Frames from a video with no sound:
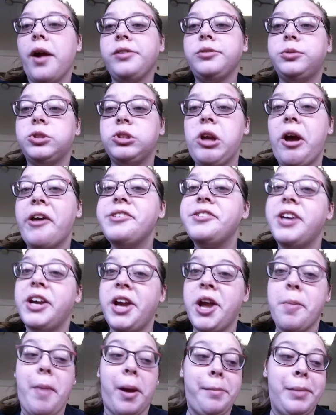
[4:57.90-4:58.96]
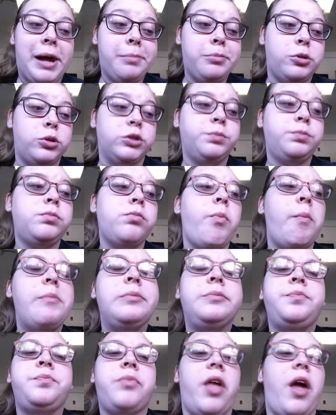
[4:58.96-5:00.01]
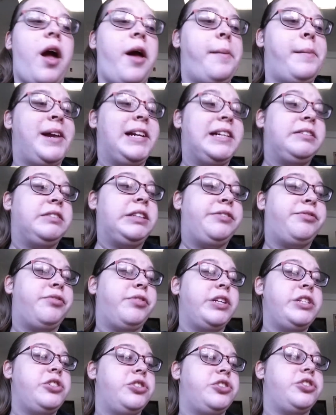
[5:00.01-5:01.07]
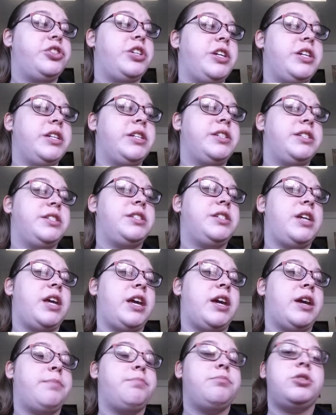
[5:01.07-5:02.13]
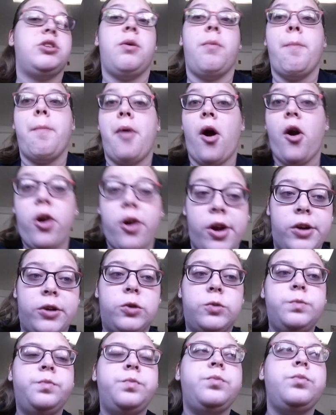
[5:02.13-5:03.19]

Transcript: So now as I eat my popcorn, I have a French exam tomorrow.